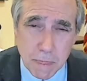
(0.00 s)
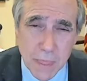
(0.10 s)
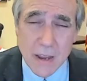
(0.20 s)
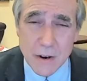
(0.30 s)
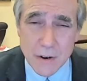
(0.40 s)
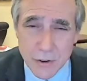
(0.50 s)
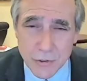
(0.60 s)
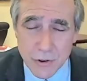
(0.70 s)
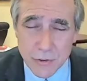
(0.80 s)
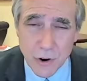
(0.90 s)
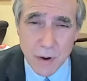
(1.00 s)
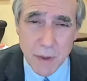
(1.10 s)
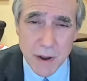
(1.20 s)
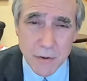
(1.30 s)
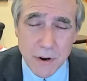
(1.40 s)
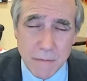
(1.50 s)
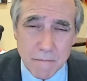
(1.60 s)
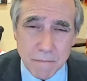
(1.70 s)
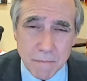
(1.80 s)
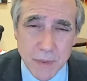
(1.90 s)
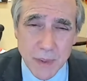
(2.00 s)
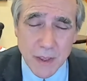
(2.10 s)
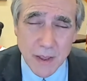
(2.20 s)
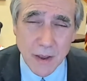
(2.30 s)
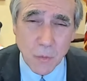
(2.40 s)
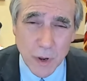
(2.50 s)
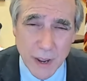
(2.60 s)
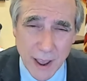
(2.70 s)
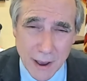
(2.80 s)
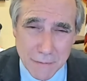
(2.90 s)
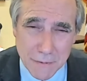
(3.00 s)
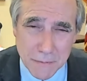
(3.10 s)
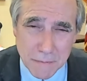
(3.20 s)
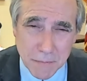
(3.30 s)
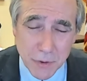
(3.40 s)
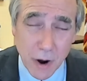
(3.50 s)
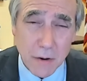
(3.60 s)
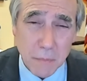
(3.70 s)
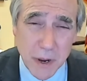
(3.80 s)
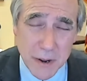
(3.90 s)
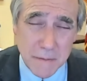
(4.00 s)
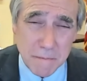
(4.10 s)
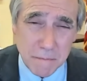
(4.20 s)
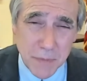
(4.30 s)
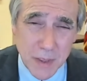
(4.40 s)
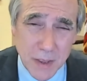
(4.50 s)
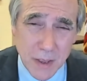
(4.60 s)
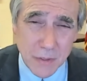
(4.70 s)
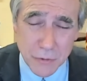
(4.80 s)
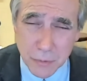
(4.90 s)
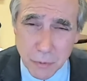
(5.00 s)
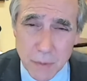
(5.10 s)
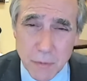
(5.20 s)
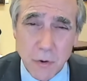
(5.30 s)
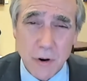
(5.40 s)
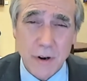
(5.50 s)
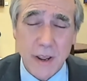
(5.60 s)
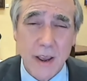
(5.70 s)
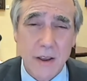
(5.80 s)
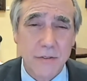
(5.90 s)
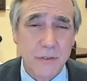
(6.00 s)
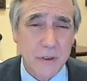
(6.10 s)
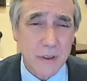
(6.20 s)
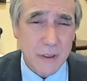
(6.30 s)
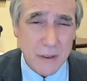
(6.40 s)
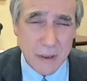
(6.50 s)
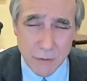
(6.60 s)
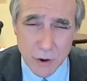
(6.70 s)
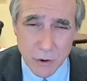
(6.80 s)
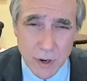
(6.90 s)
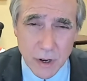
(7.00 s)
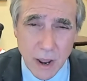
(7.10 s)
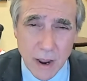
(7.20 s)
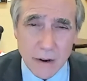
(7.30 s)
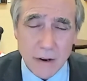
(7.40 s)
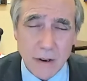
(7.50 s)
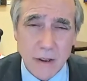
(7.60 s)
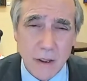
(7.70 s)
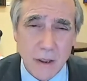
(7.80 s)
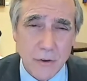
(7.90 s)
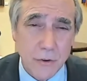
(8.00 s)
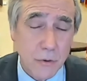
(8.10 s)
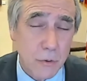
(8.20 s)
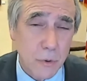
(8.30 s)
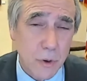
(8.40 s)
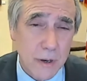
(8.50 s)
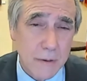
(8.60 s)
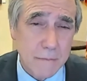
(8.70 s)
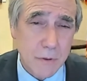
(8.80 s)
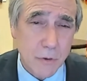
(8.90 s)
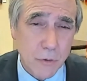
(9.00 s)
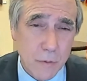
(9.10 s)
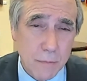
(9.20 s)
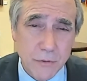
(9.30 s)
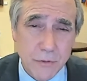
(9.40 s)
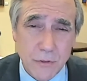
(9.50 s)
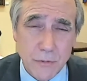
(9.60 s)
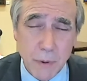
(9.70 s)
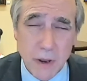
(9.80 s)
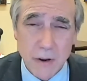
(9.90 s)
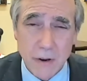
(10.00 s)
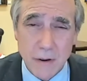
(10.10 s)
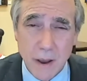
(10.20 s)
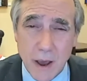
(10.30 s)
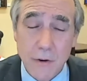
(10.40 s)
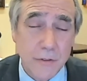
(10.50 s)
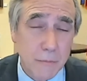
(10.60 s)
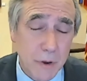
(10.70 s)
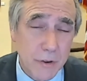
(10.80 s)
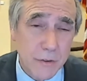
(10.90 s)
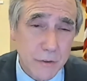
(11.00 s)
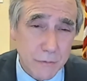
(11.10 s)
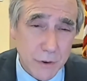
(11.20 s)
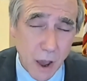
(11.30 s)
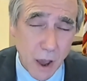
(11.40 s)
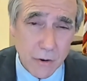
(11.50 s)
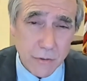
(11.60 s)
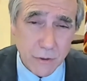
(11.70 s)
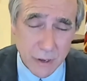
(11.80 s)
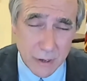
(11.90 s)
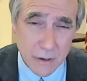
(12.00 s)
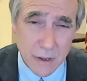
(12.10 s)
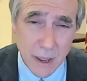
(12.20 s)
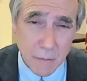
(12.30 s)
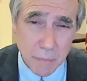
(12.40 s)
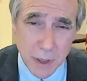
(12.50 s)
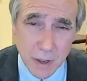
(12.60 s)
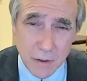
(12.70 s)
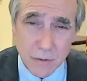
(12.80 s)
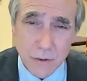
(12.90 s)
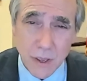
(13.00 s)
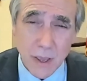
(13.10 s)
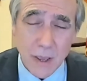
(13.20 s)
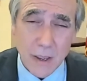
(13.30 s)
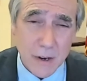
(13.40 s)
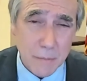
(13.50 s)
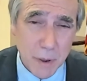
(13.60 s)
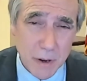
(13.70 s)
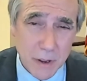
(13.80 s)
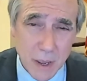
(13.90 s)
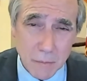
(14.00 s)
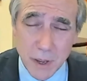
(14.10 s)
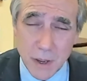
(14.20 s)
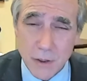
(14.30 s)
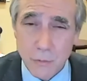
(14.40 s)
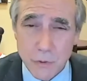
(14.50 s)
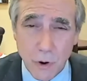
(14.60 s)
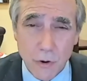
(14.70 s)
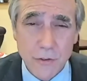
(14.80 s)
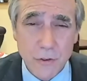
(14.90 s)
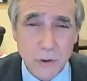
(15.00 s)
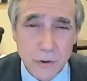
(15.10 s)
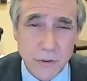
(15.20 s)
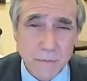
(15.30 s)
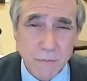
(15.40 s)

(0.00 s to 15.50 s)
in addition to gerrymandering, we have dark money. The Supreme Court has given a green light to groups spending hundreds of millions of dollars in campaigns, independent campaigns with no disclosure.